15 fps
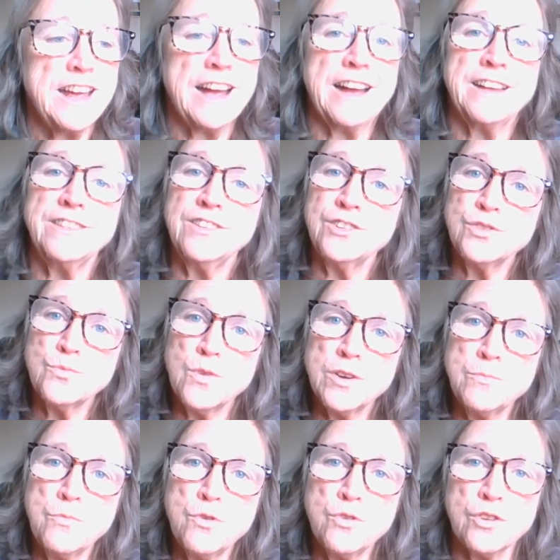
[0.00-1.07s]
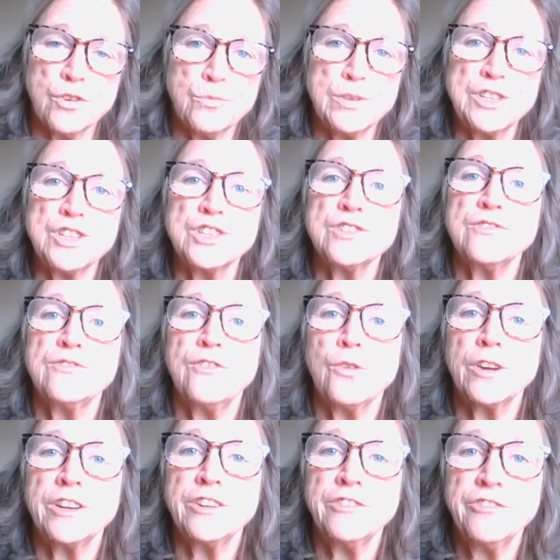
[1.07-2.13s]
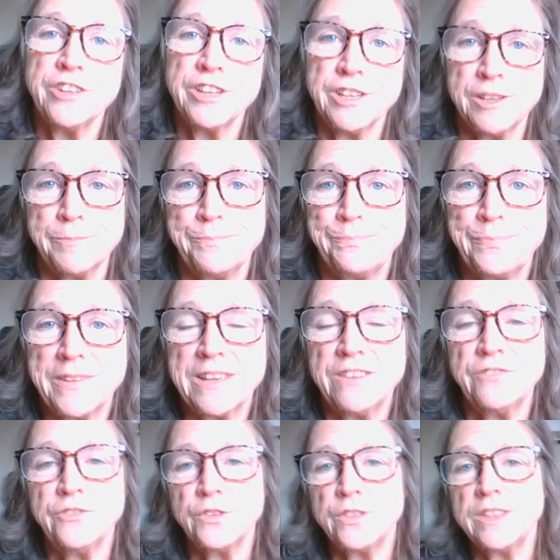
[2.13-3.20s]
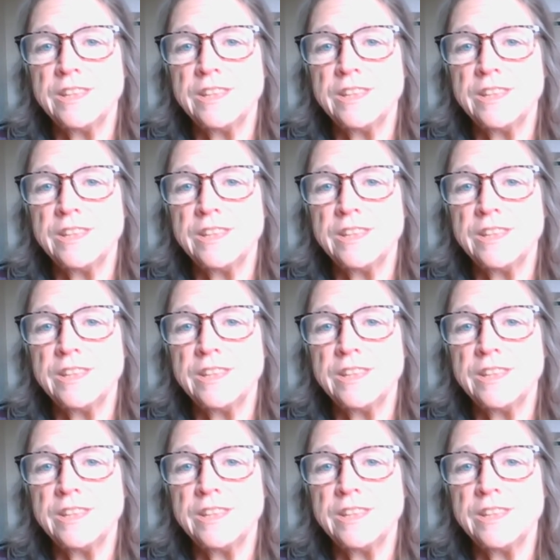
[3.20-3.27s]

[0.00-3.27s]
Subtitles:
And there's one more, which is foreign film. And for